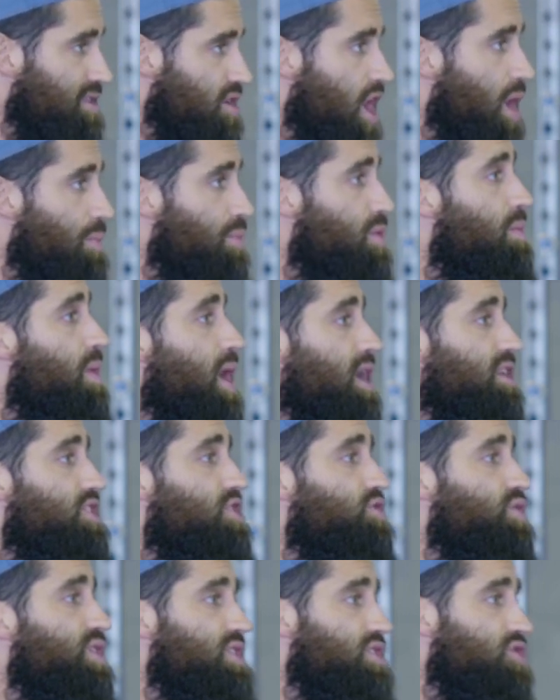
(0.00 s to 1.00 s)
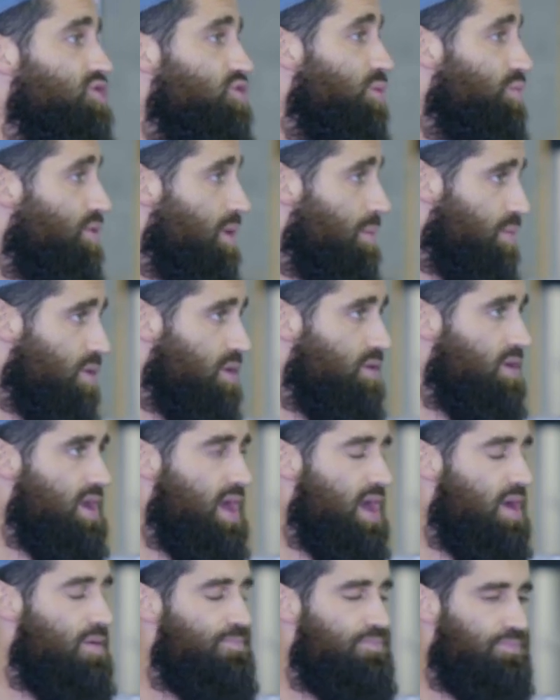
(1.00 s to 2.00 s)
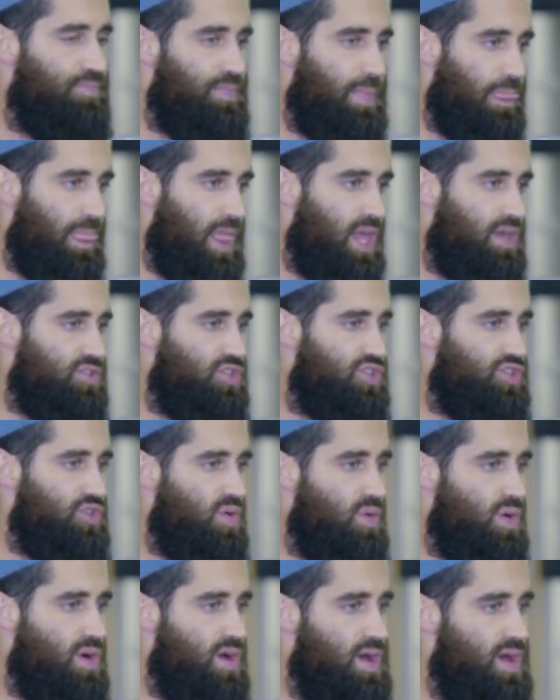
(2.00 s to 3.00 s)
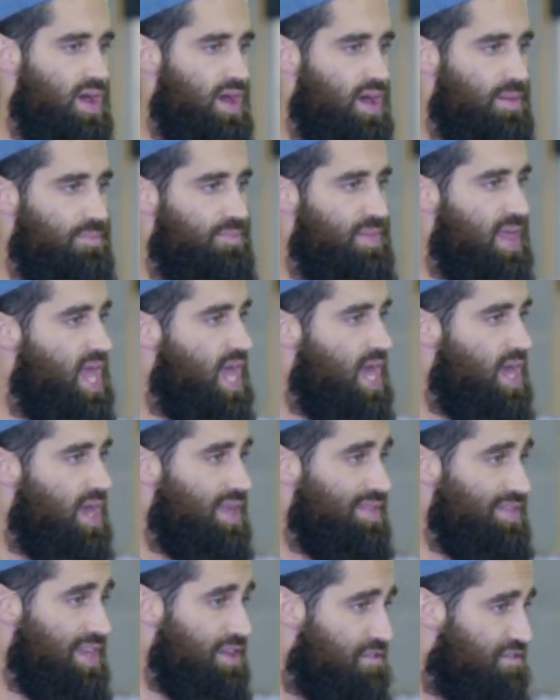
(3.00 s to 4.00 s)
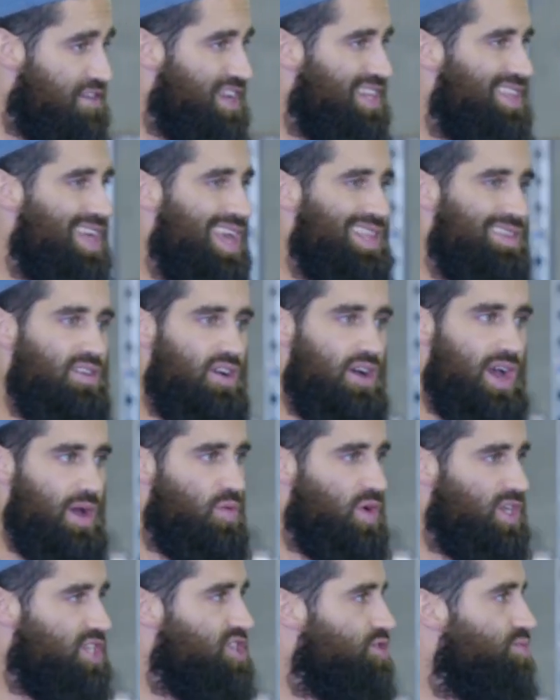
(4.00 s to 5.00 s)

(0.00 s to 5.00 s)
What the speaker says: the upper body strength is super important now. Mm-hmm. So they feel that, oh,